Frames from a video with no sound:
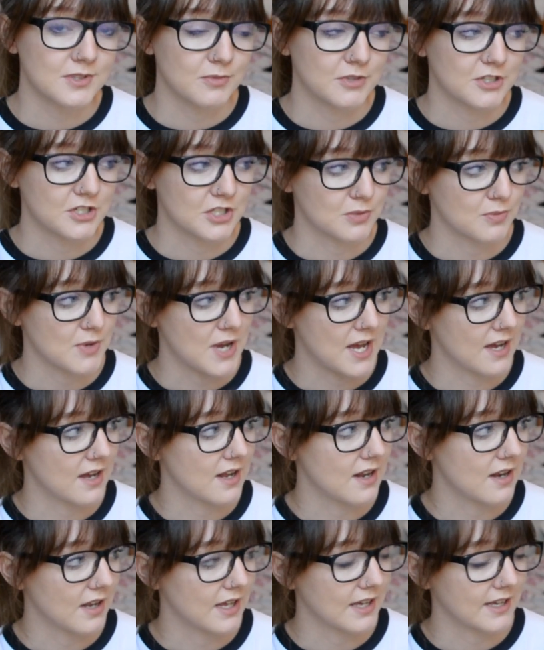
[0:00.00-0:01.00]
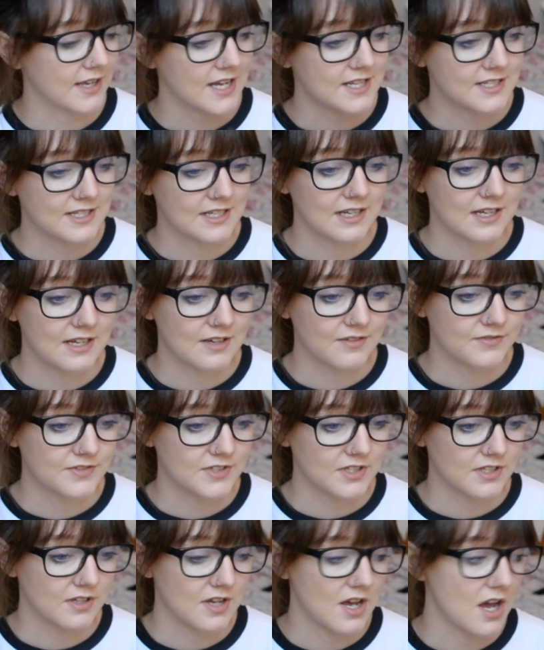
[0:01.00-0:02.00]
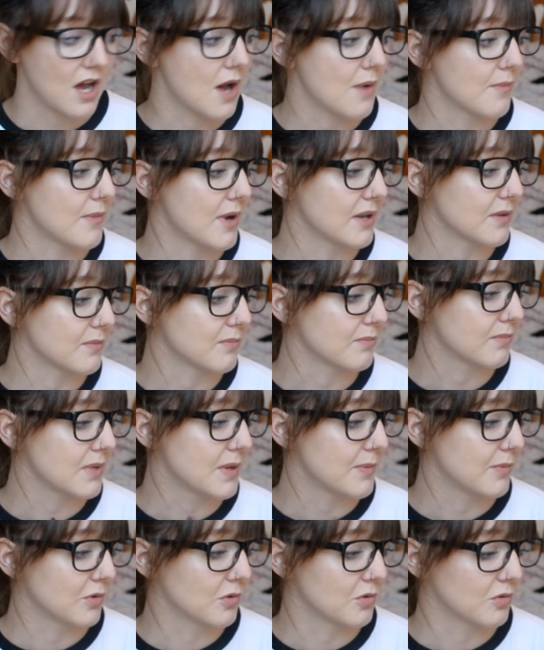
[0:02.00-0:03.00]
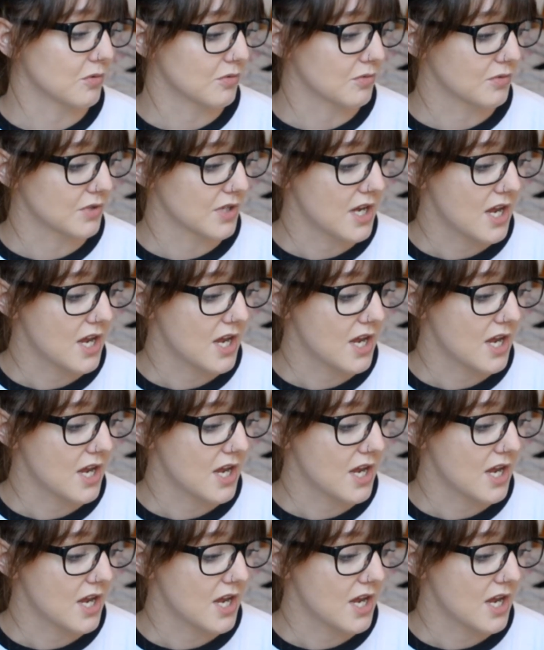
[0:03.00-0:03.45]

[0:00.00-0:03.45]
which is where like Cassie lives, and people called